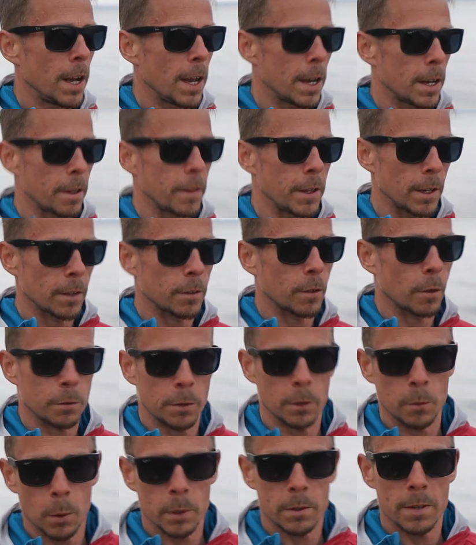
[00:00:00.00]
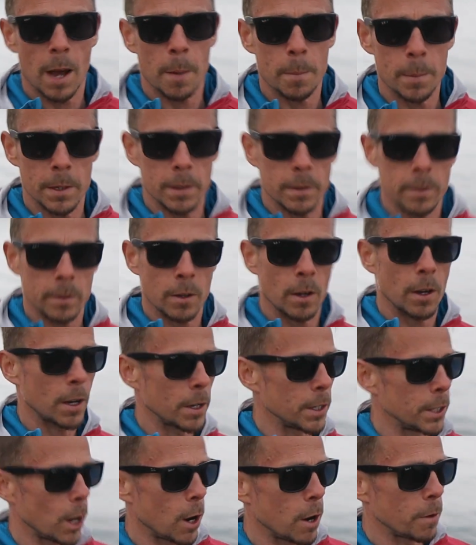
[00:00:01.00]
And I think that's obviously what's happened is,
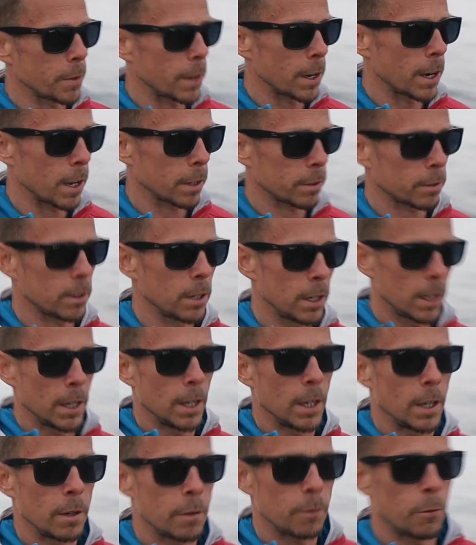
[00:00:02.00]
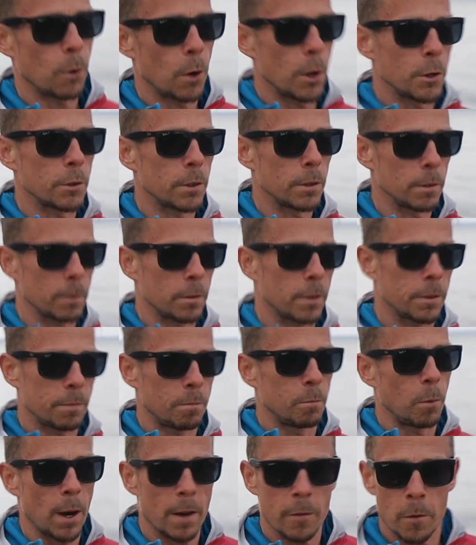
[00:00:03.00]
you know, over the last 400
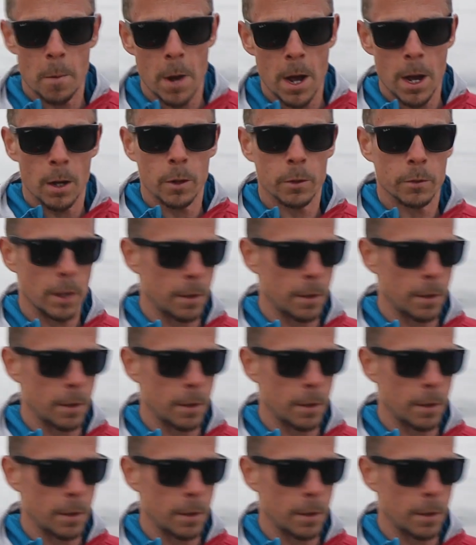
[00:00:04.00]
whatever miles,